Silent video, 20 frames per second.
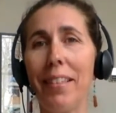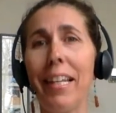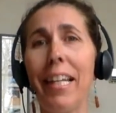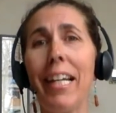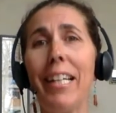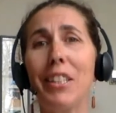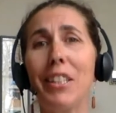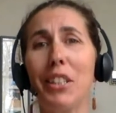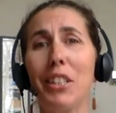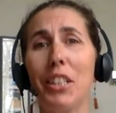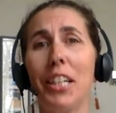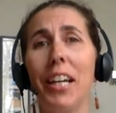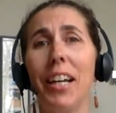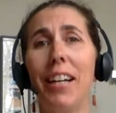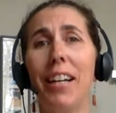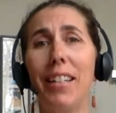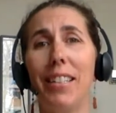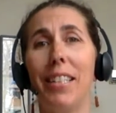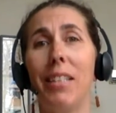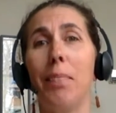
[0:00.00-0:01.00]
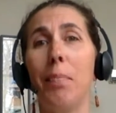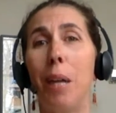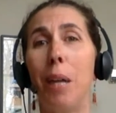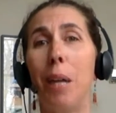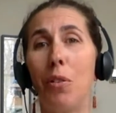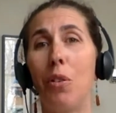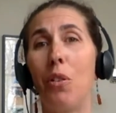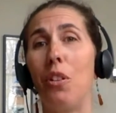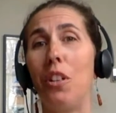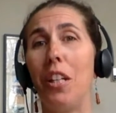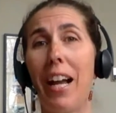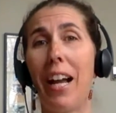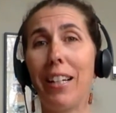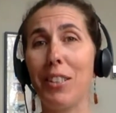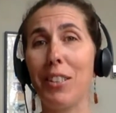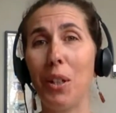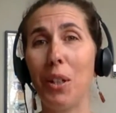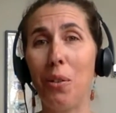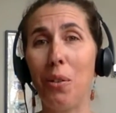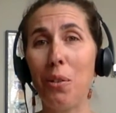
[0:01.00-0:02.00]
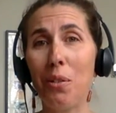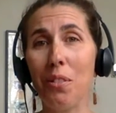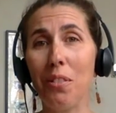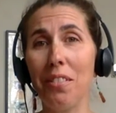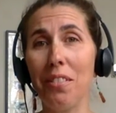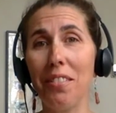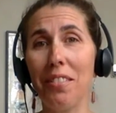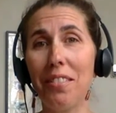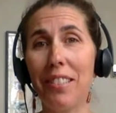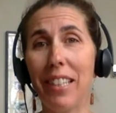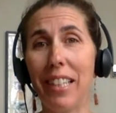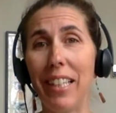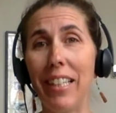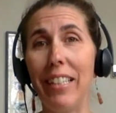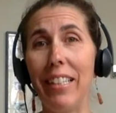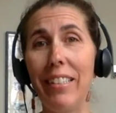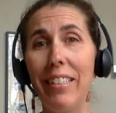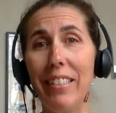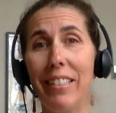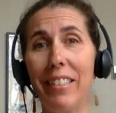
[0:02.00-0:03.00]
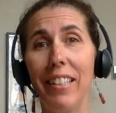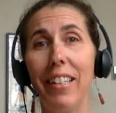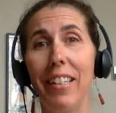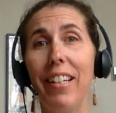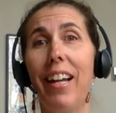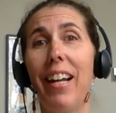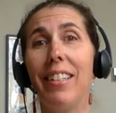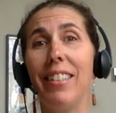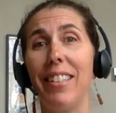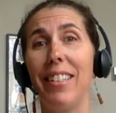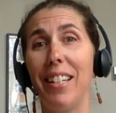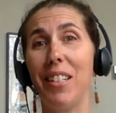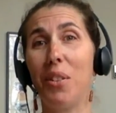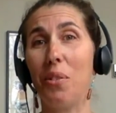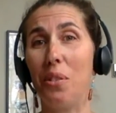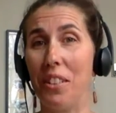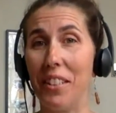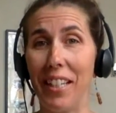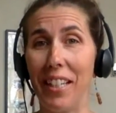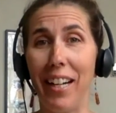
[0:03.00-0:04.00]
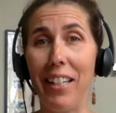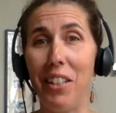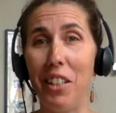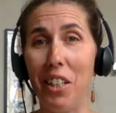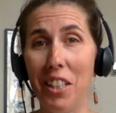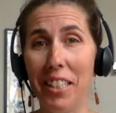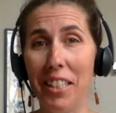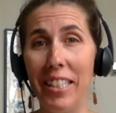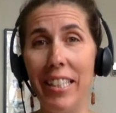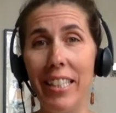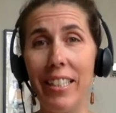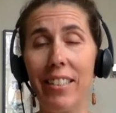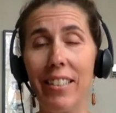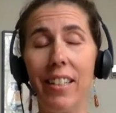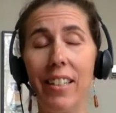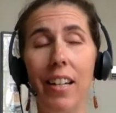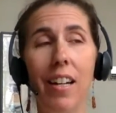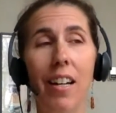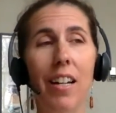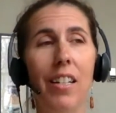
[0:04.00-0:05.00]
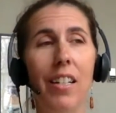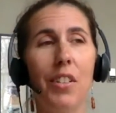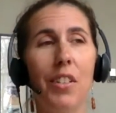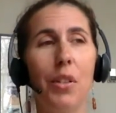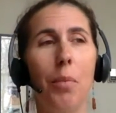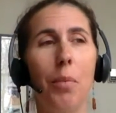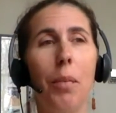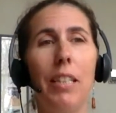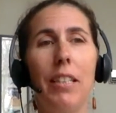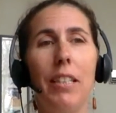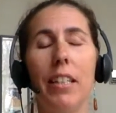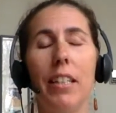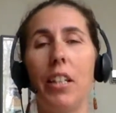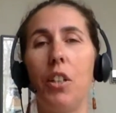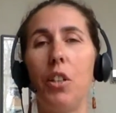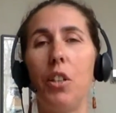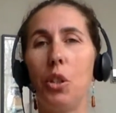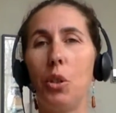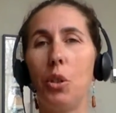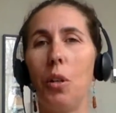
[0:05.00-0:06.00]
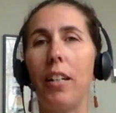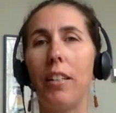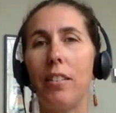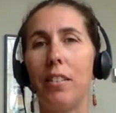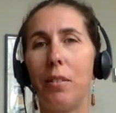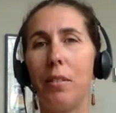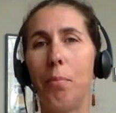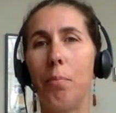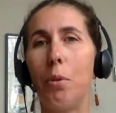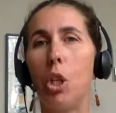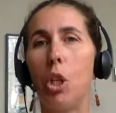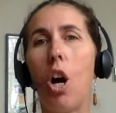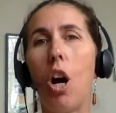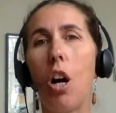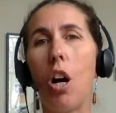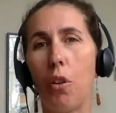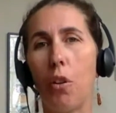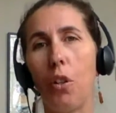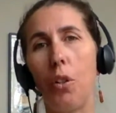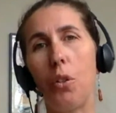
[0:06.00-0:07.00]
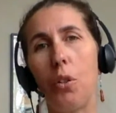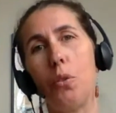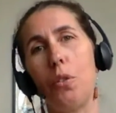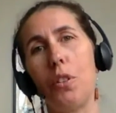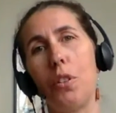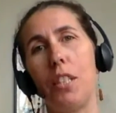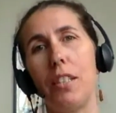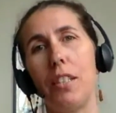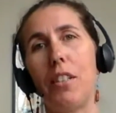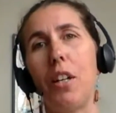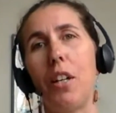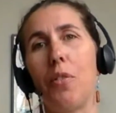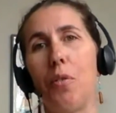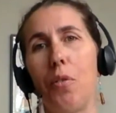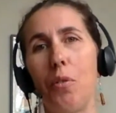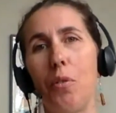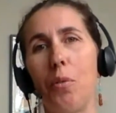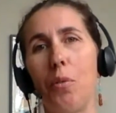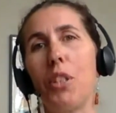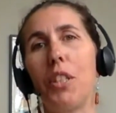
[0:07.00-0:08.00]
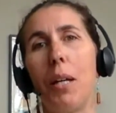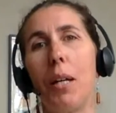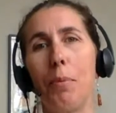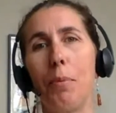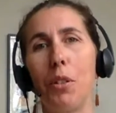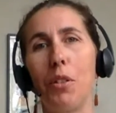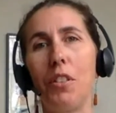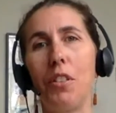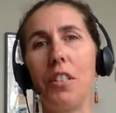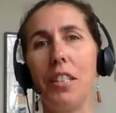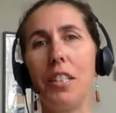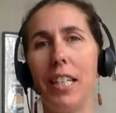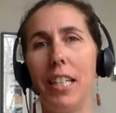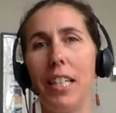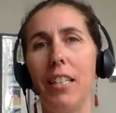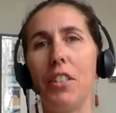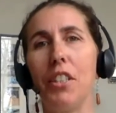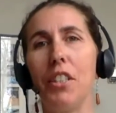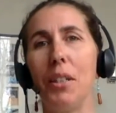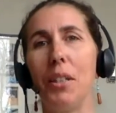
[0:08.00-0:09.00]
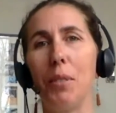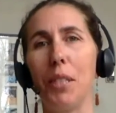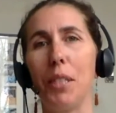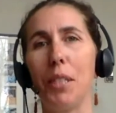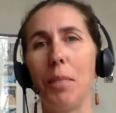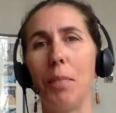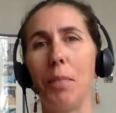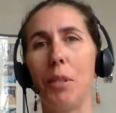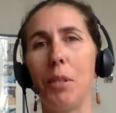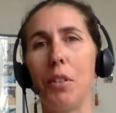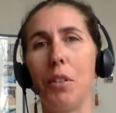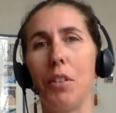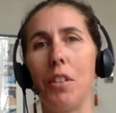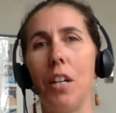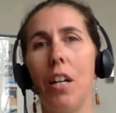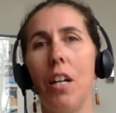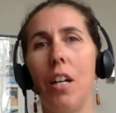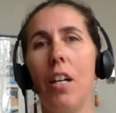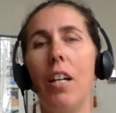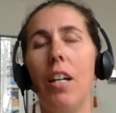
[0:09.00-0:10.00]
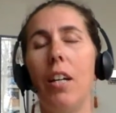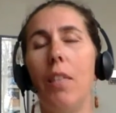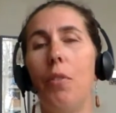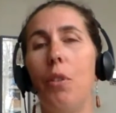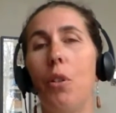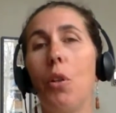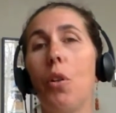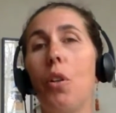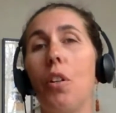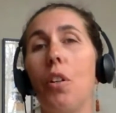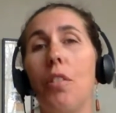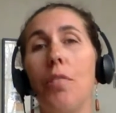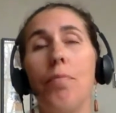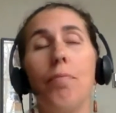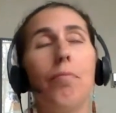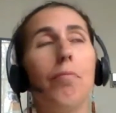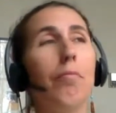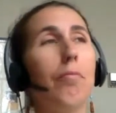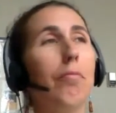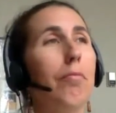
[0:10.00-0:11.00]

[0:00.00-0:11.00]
that actually has spironolactone in it. It has estradiol in it. So basically you're trying to block those testosterone receptors, the DHT receptors. If you go to